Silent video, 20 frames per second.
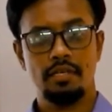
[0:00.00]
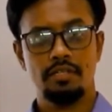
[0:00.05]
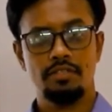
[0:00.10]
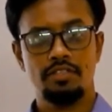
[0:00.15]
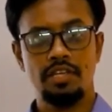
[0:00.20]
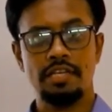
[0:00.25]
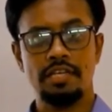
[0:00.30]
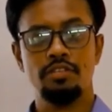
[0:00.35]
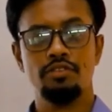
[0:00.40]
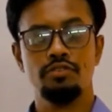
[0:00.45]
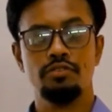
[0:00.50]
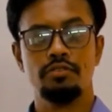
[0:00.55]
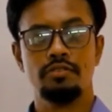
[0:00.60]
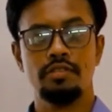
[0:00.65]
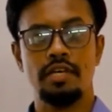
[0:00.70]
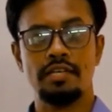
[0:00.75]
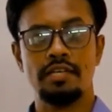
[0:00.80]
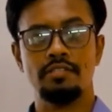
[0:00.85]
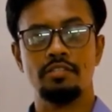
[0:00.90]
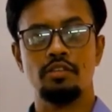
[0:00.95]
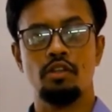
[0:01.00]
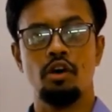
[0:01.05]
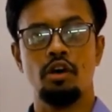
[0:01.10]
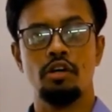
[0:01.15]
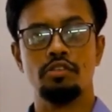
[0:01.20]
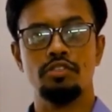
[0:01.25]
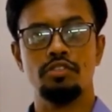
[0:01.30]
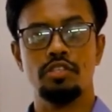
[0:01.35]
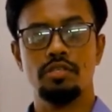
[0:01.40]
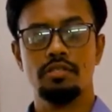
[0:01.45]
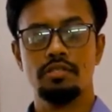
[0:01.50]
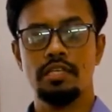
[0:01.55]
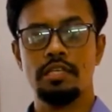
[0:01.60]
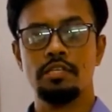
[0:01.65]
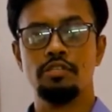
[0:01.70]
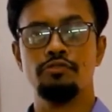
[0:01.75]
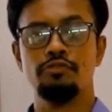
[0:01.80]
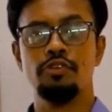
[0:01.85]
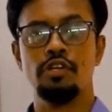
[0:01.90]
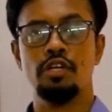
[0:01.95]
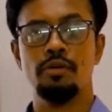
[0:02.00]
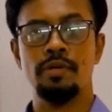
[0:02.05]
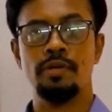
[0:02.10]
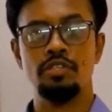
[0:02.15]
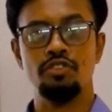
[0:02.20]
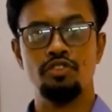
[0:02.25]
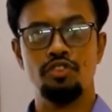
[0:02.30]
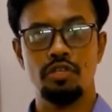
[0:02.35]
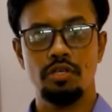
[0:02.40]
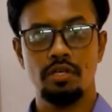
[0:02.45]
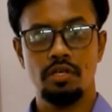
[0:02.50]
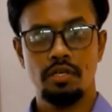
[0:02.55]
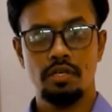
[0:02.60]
Thanks a lot. Thank you very much.